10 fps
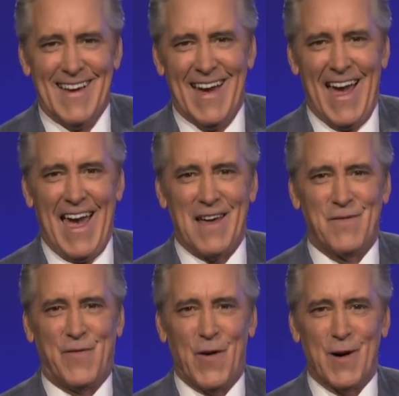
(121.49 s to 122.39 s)
And
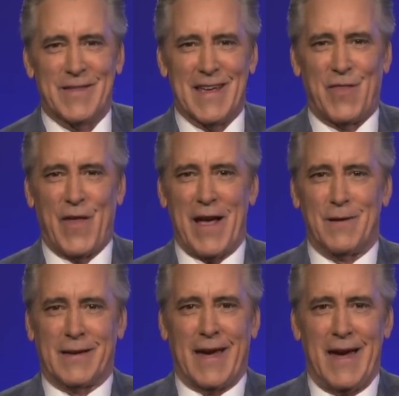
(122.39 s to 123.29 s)
for the Thayer
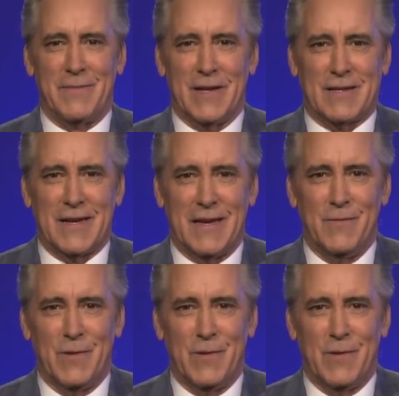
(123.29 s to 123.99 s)
Academy team,